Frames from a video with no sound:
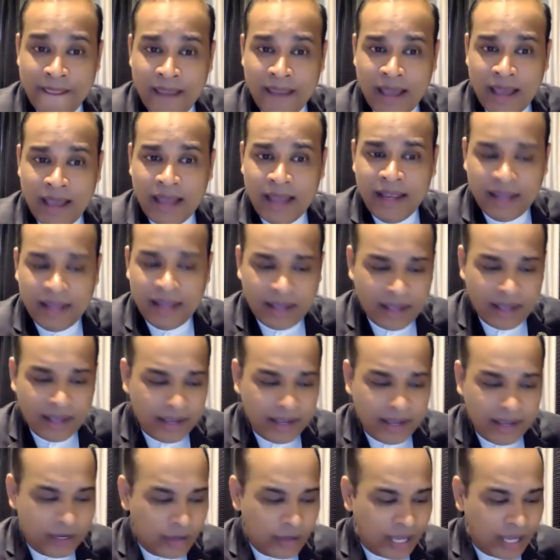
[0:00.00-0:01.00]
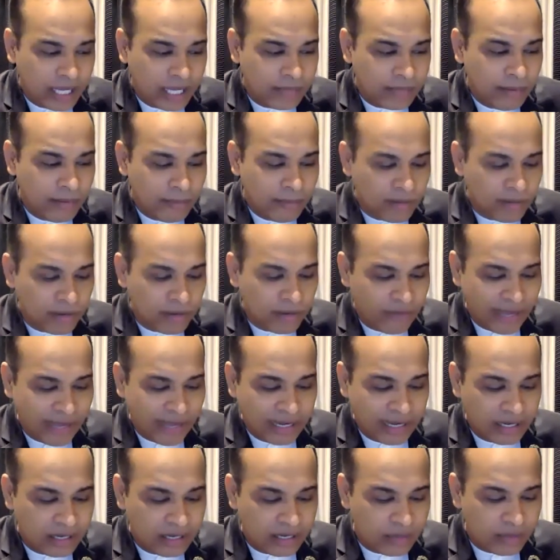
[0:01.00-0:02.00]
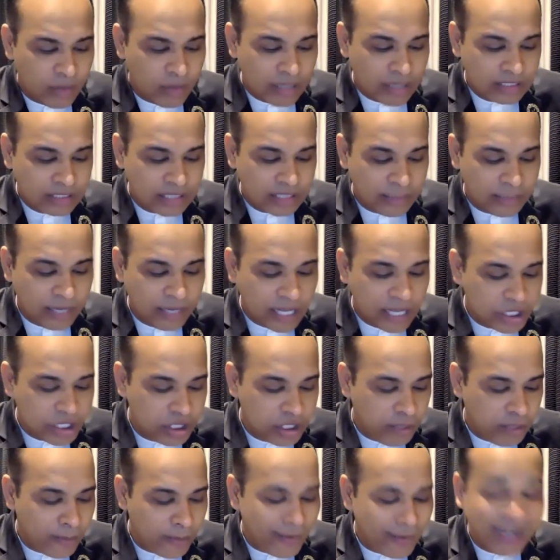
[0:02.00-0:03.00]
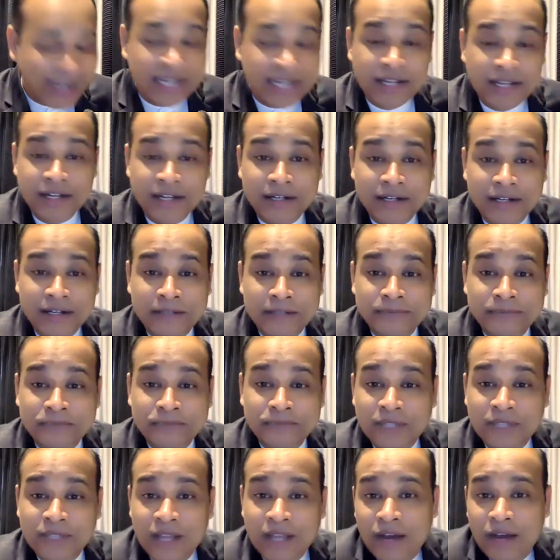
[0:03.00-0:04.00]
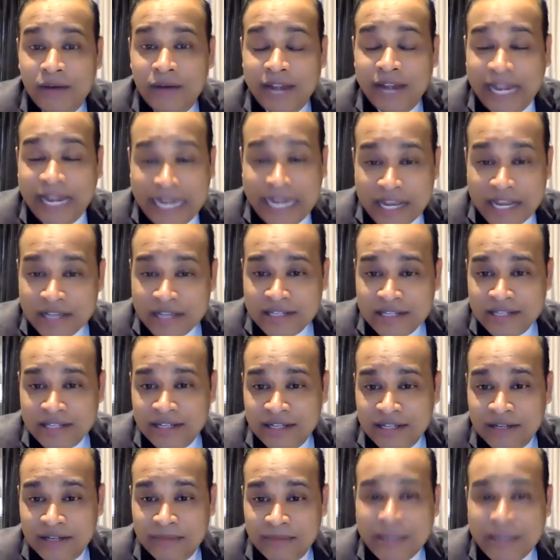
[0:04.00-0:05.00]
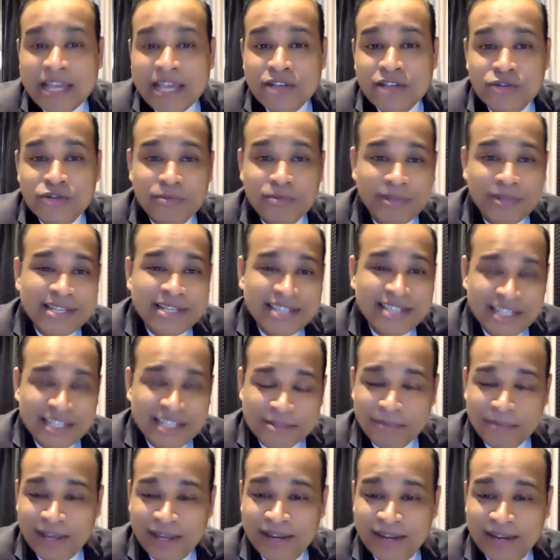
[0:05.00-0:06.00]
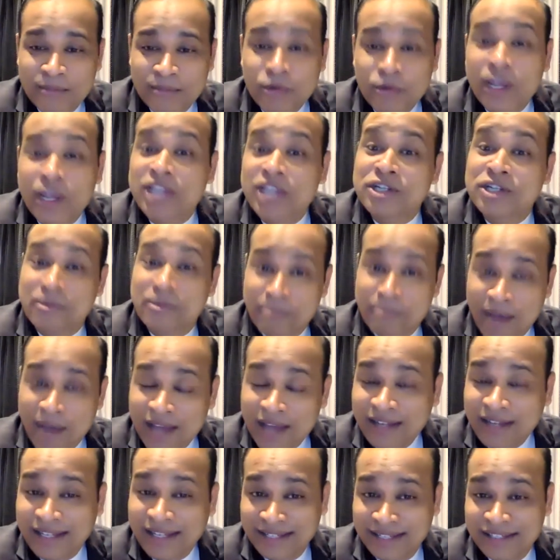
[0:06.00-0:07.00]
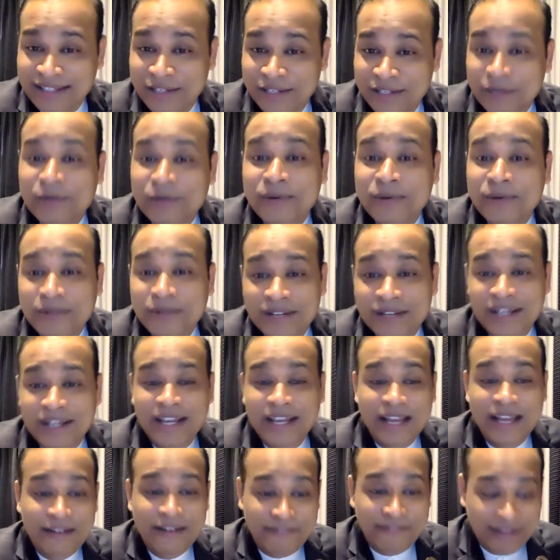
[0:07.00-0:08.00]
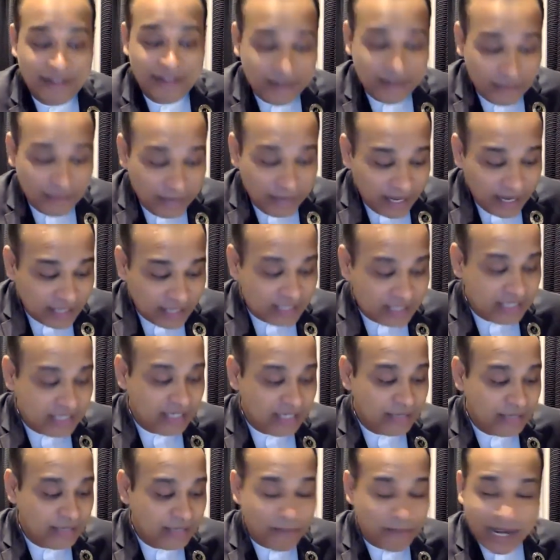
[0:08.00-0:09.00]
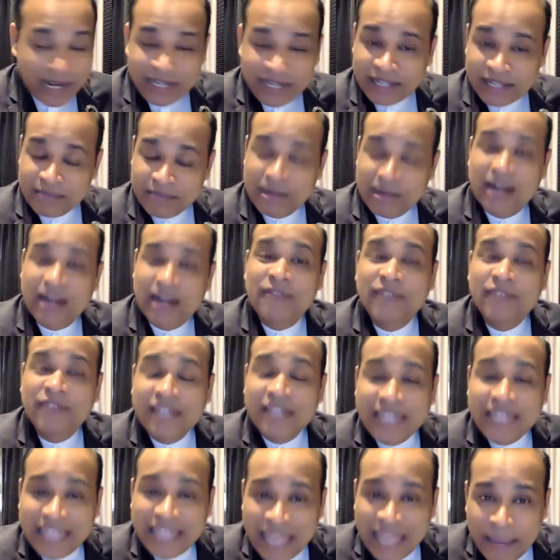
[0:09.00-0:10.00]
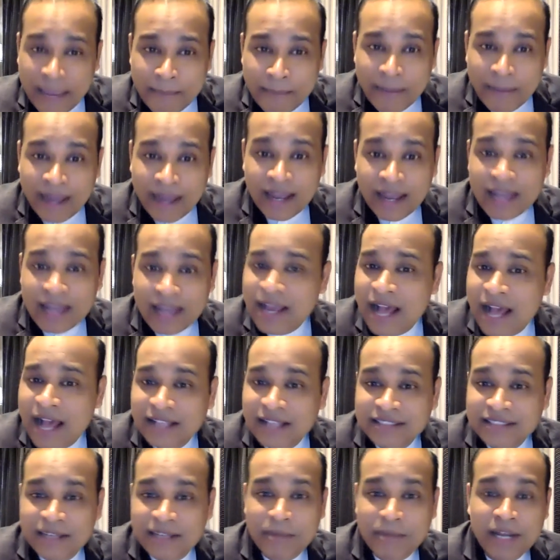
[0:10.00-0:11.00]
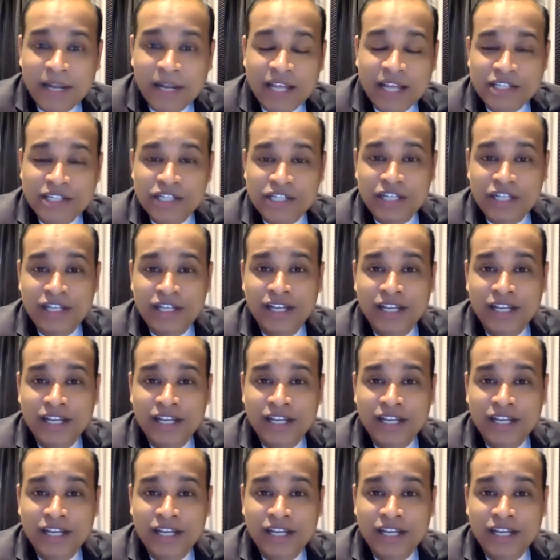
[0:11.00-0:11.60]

I remember when once Abhilashji met our India's biggest businessman, Mukesh Ambani. When Abhilashji met him, after he came back, I asked Abhilashji,